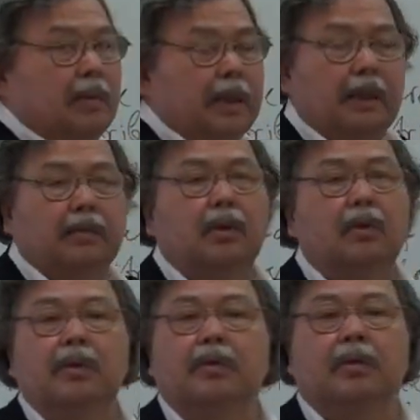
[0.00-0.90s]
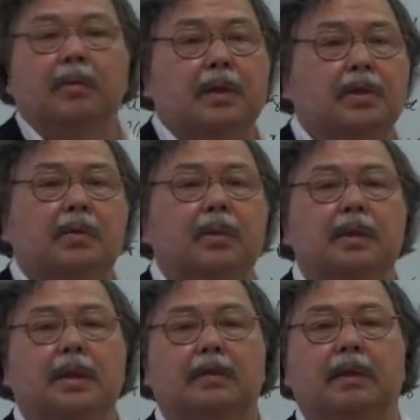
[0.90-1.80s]
have no information
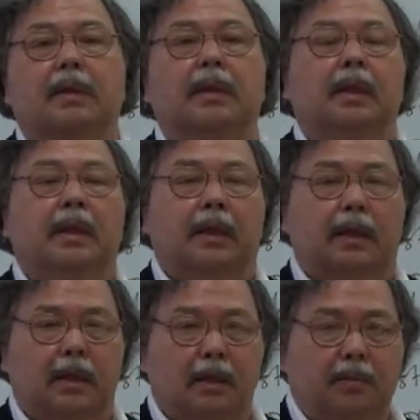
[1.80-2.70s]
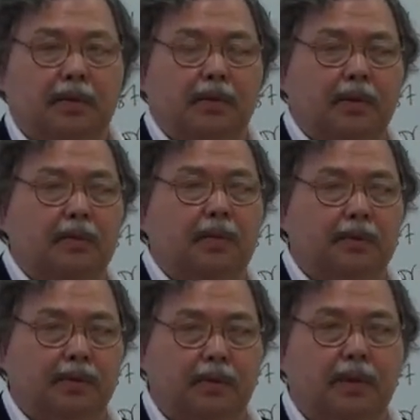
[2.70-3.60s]
whatever before
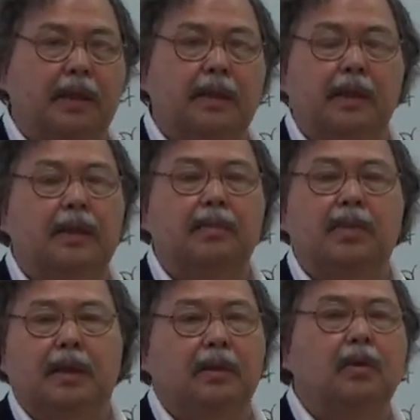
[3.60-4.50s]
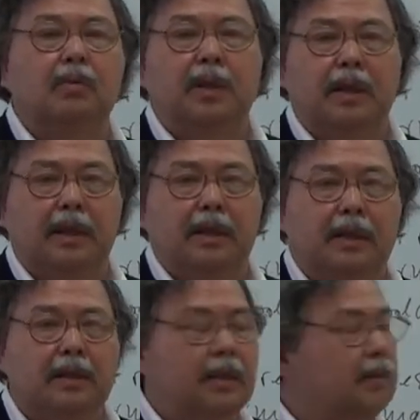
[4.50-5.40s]
no prior
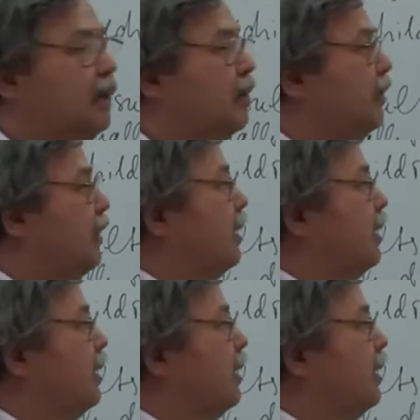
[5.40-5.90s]
estimates of